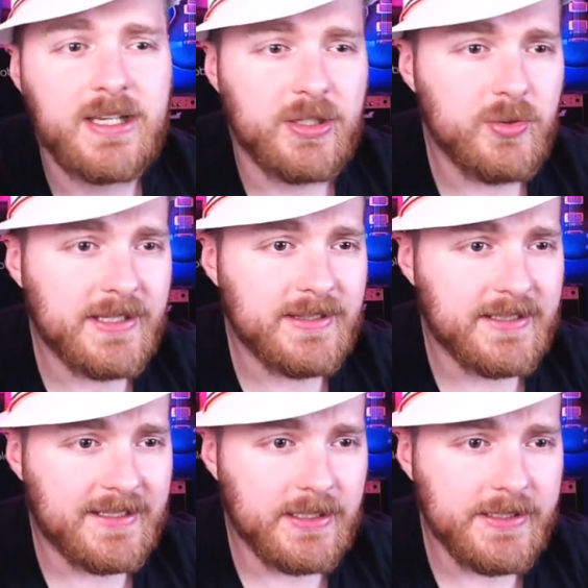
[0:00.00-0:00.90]
you can
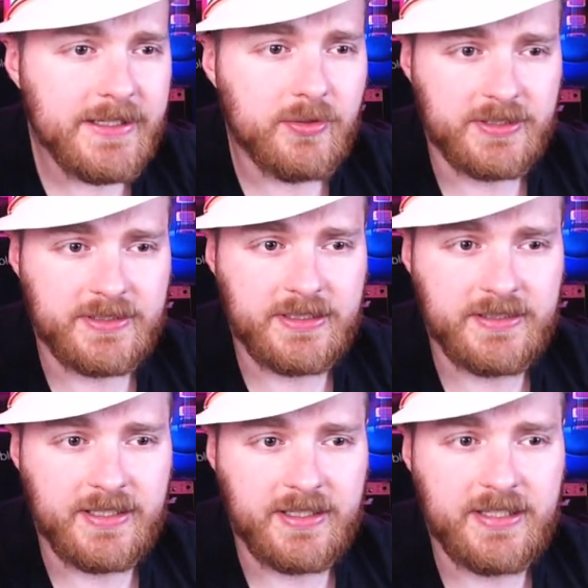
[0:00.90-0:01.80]
click on it
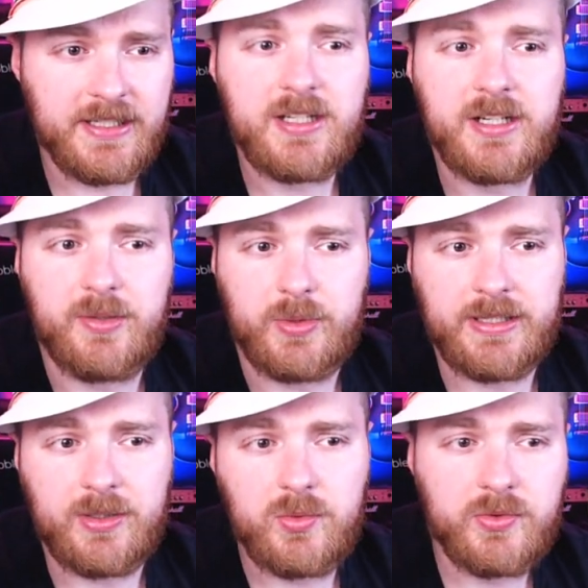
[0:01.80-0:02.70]
in the hierarchy
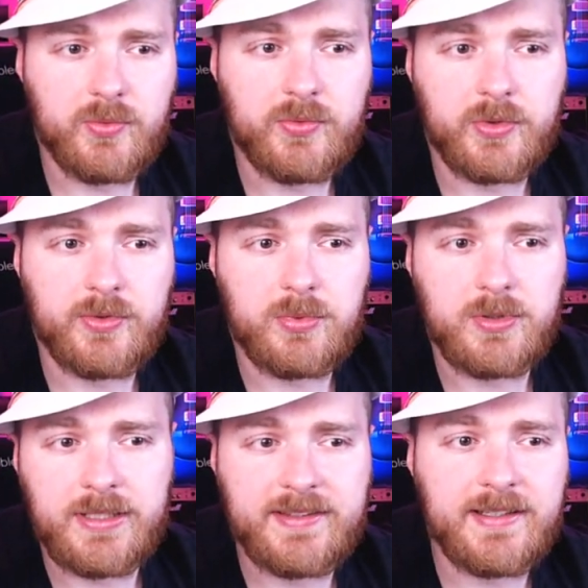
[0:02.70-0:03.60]
window, so for
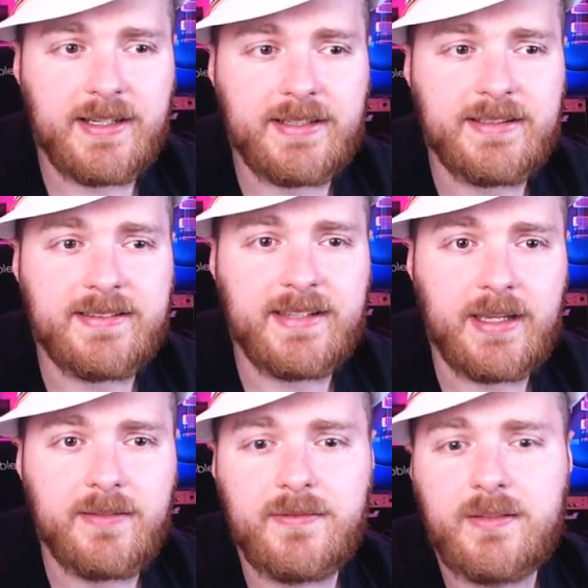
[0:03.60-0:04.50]
example let's select the
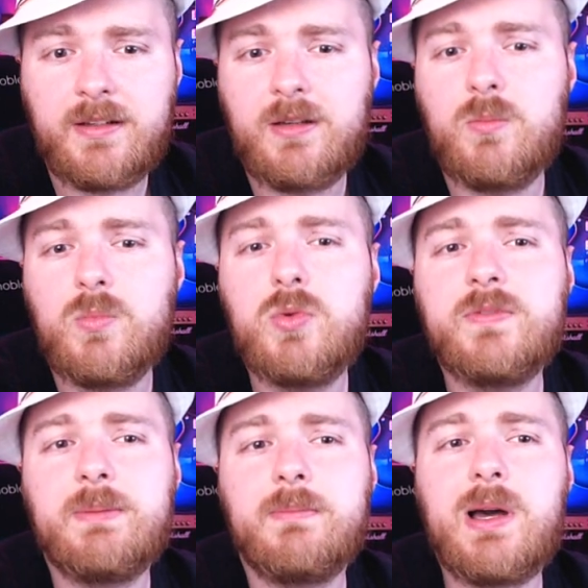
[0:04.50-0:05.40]
save,
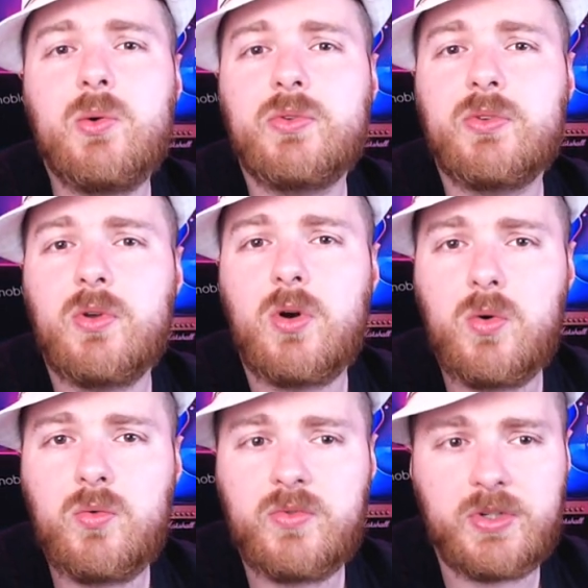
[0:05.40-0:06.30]
move the mouse
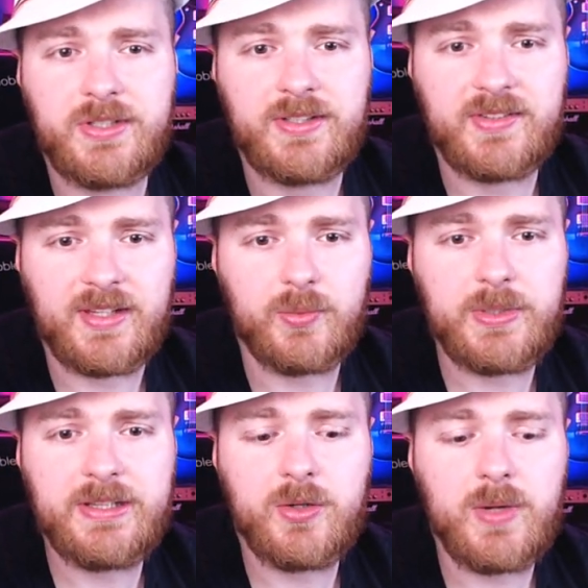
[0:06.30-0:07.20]
over the scene
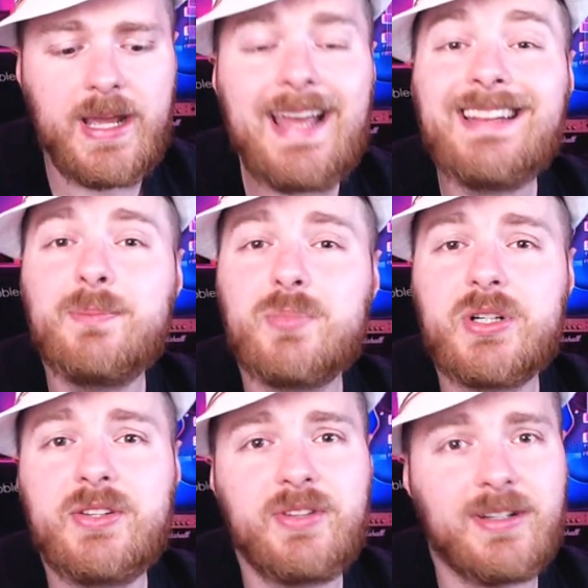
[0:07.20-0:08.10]
window and
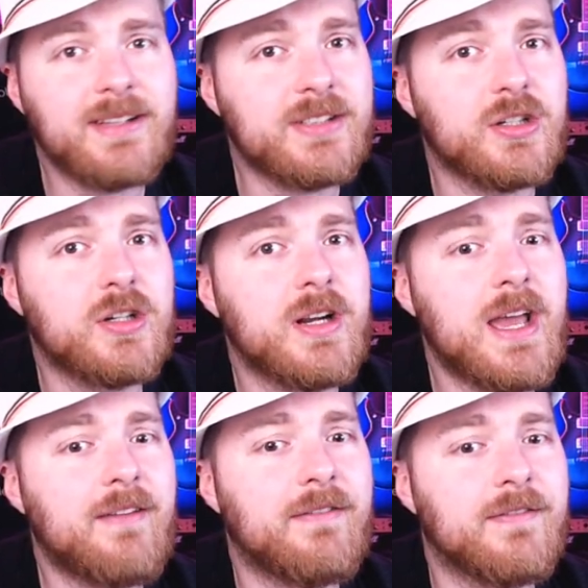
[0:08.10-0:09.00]
press the letter
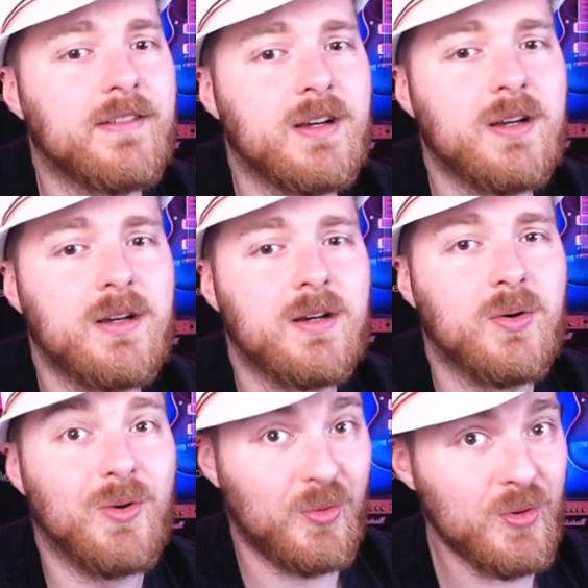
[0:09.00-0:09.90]
F.
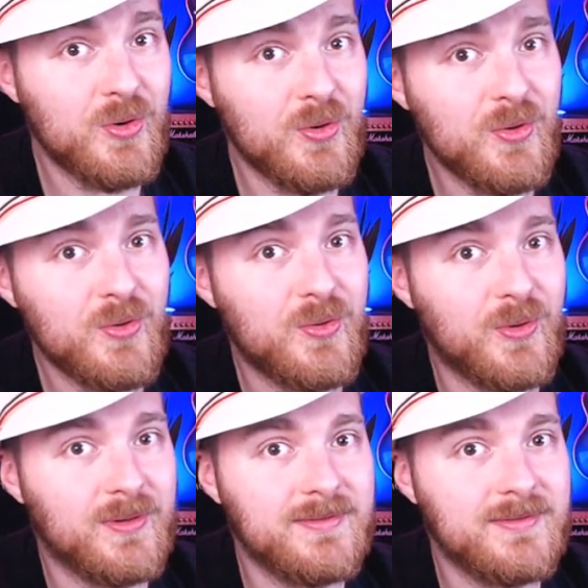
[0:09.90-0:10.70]
Woohoo!